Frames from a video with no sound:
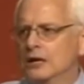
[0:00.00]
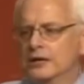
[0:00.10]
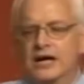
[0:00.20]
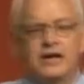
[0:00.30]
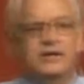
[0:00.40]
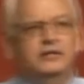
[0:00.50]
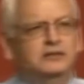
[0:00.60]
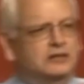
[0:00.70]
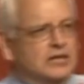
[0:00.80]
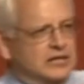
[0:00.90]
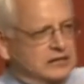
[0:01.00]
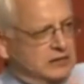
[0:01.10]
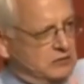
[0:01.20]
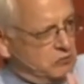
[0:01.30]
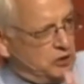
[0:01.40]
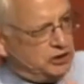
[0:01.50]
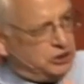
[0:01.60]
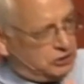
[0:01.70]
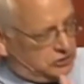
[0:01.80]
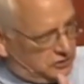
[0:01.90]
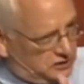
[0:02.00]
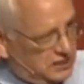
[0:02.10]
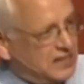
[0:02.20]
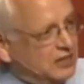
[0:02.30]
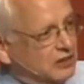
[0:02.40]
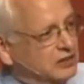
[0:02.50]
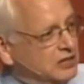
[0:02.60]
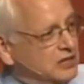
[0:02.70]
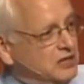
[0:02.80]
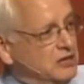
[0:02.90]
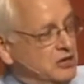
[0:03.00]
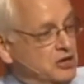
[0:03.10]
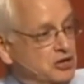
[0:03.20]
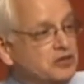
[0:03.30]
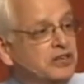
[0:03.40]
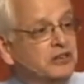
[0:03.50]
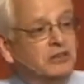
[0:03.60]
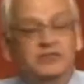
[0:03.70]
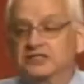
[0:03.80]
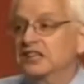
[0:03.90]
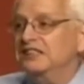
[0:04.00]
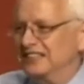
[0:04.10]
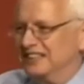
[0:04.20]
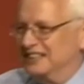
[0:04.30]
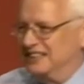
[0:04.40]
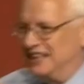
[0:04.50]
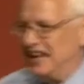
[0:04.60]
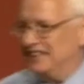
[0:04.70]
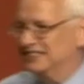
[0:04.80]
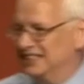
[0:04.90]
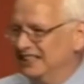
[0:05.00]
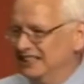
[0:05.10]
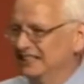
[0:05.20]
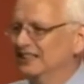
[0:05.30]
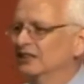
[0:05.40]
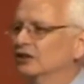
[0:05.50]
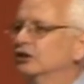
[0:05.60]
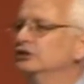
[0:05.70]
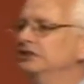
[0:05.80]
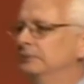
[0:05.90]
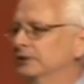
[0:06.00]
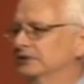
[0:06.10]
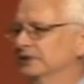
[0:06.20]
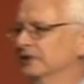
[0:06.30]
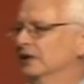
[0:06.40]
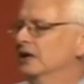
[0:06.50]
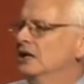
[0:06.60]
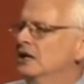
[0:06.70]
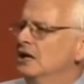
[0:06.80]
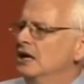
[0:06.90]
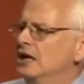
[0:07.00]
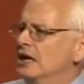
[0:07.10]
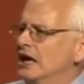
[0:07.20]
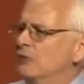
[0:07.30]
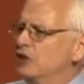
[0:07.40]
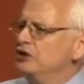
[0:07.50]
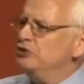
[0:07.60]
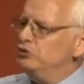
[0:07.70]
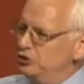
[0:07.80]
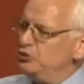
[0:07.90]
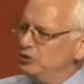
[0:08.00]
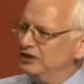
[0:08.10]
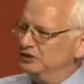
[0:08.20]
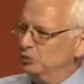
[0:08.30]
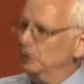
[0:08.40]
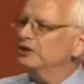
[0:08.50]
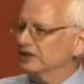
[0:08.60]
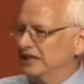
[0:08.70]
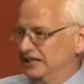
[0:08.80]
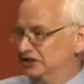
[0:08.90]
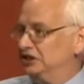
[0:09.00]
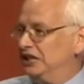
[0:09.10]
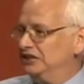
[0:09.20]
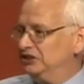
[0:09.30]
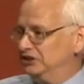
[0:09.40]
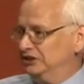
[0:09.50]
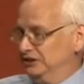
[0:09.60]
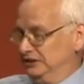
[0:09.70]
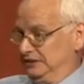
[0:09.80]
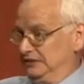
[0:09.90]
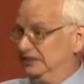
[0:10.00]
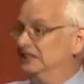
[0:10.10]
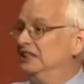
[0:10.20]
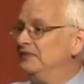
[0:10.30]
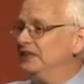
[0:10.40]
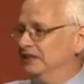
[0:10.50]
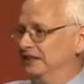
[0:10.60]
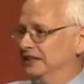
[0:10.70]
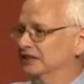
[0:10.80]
That is, once you're settled, you're there every Sunday as the clergy person. And what you do as work has changed significantly.